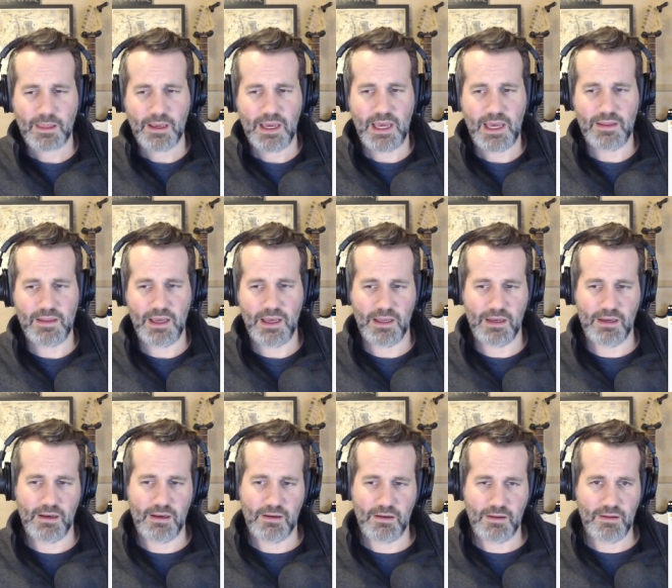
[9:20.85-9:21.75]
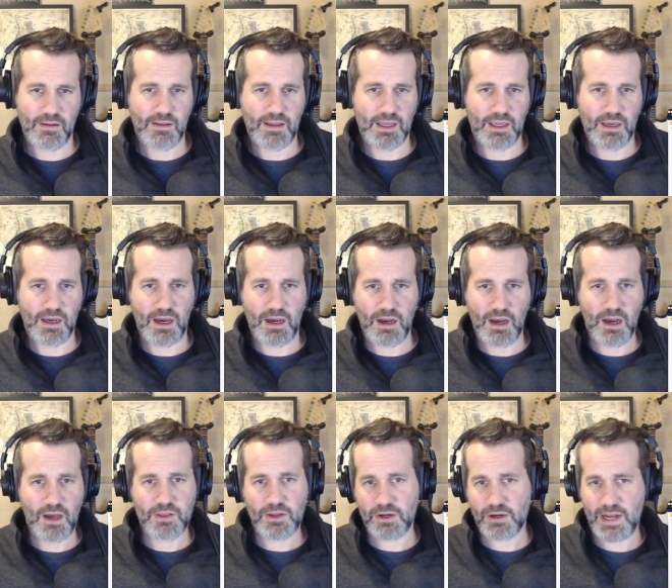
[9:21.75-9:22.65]
And then the
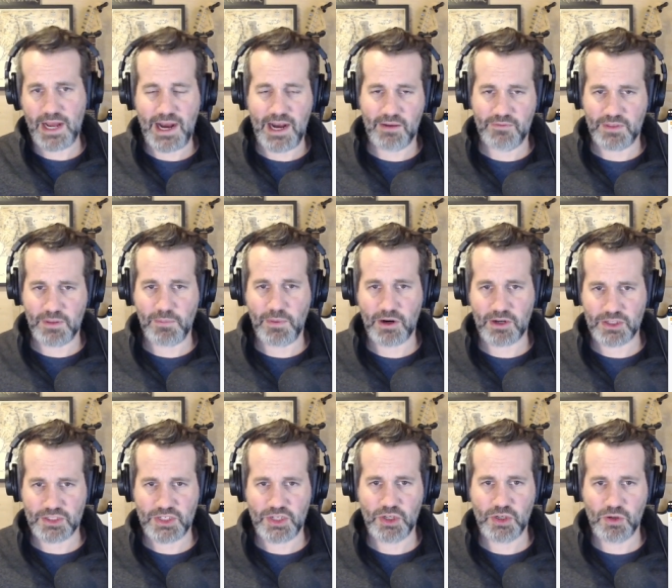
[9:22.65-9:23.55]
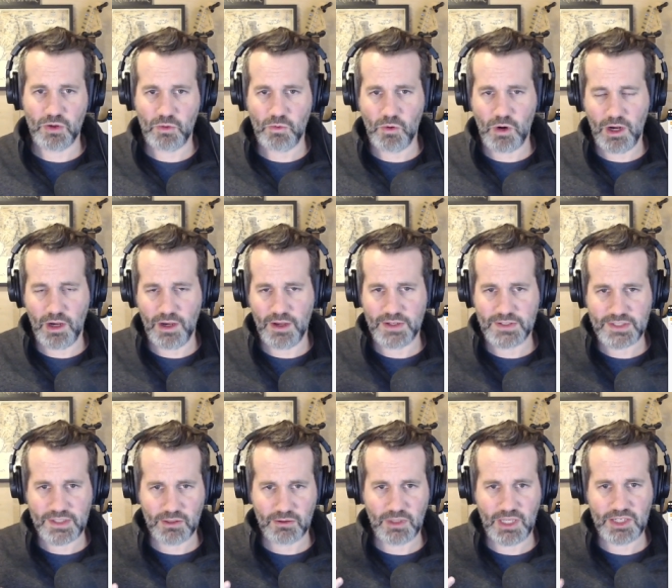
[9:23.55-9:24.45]
other half, the Part 2, was
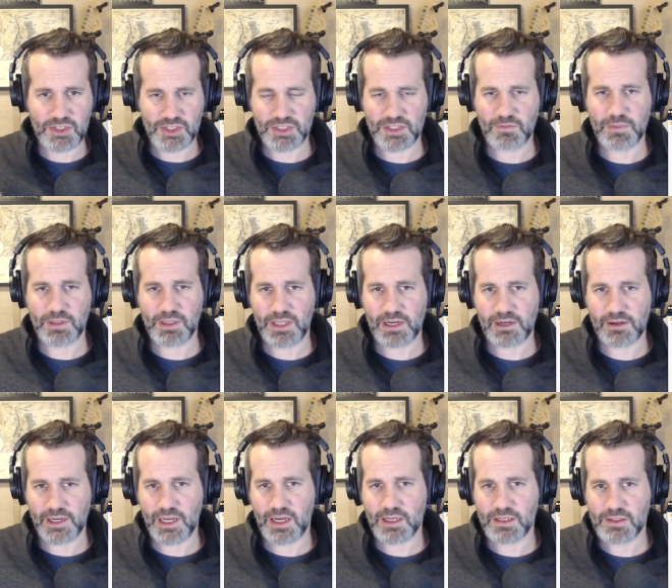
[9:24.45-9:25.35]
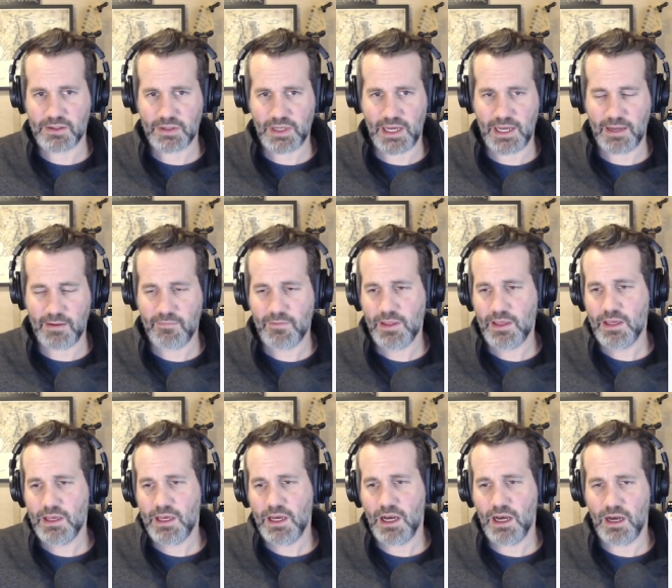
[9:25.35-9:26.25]
the legends of Beleriand, okay?
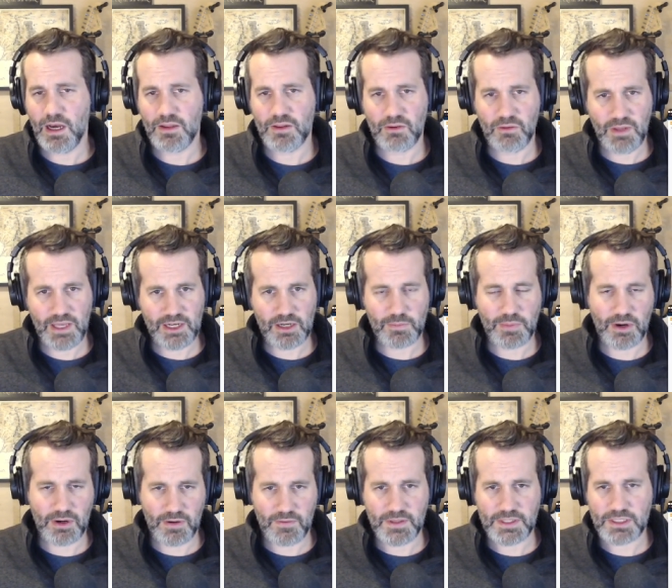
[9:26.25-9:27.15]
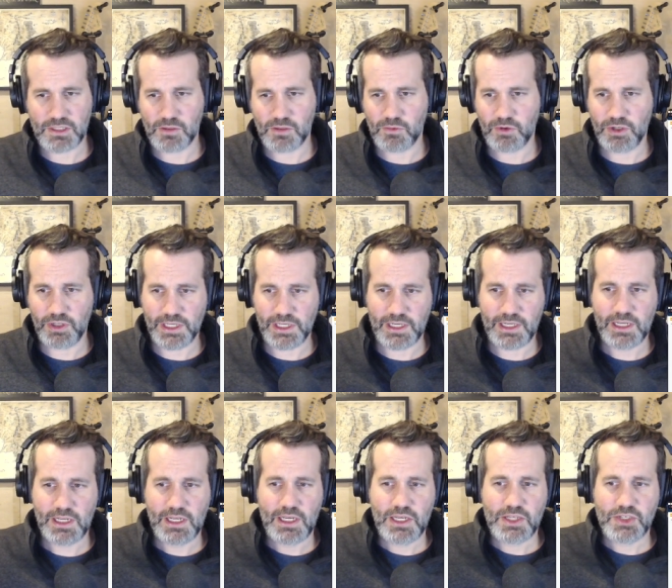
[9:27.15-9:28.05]
Uh, the later part of the Silmarillion.
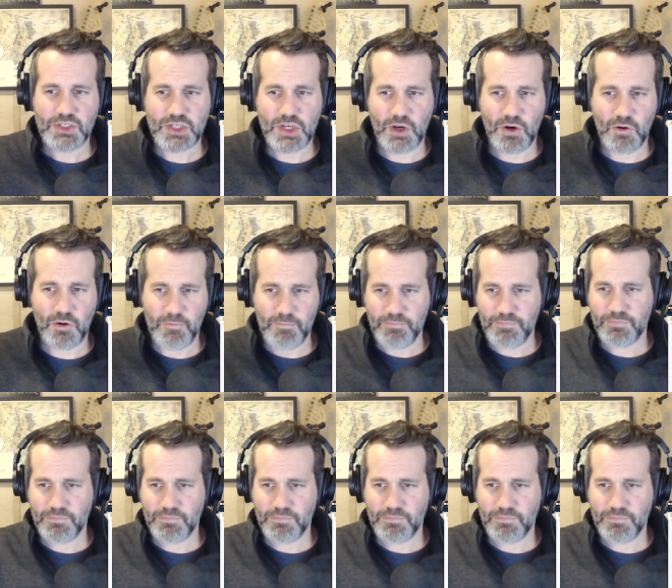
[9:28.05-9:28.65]
So